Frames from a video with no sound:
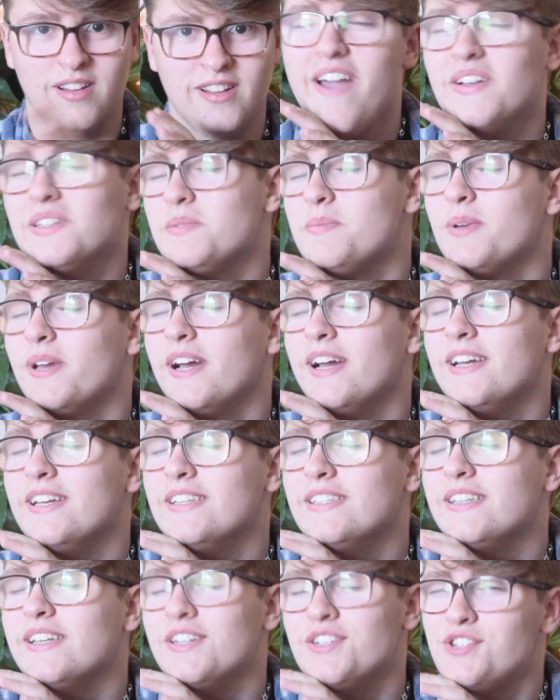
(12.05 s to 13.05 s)
Hey, what's up you
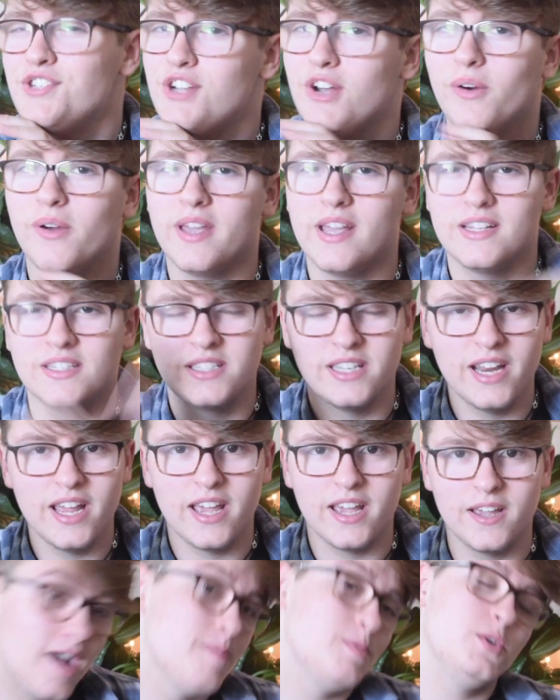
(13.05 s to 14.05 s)
guys, it's Joey, and
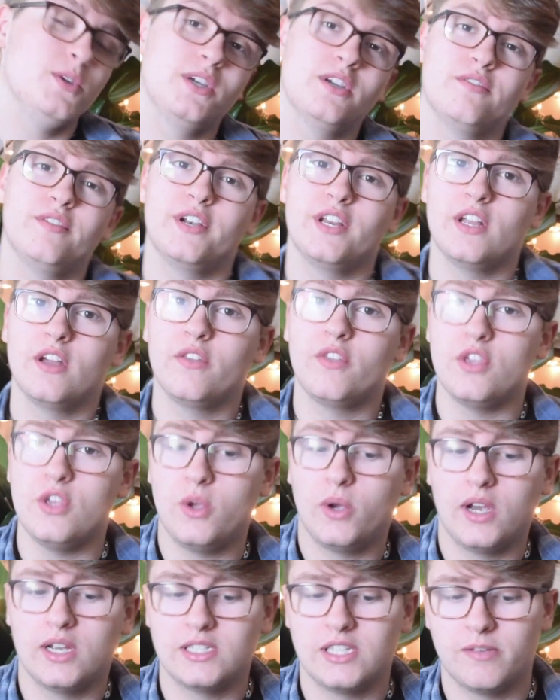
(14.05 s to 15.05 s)
today I'm doing a video that
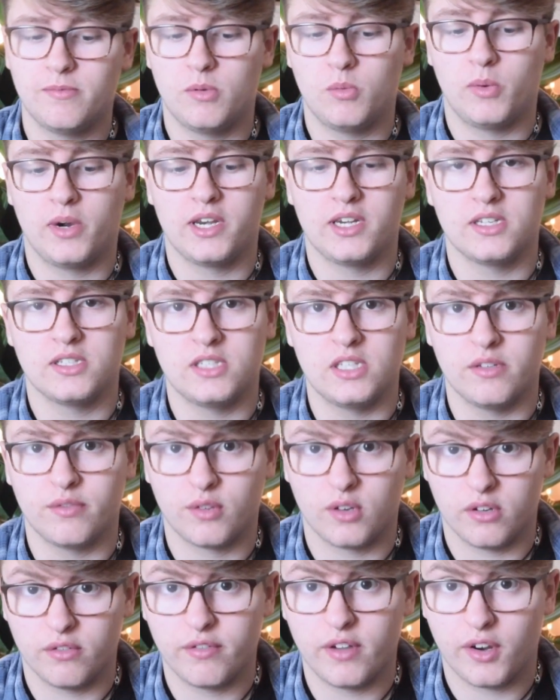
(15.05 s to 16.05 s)
you guys have been wanting to see
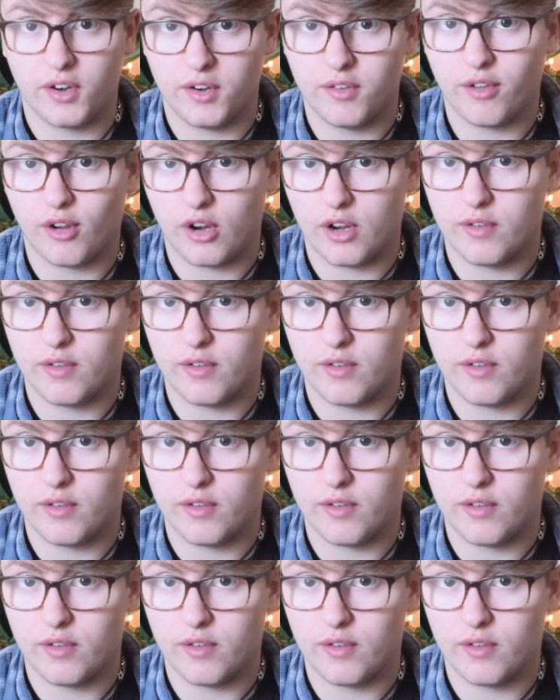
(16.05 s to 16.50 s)
for a very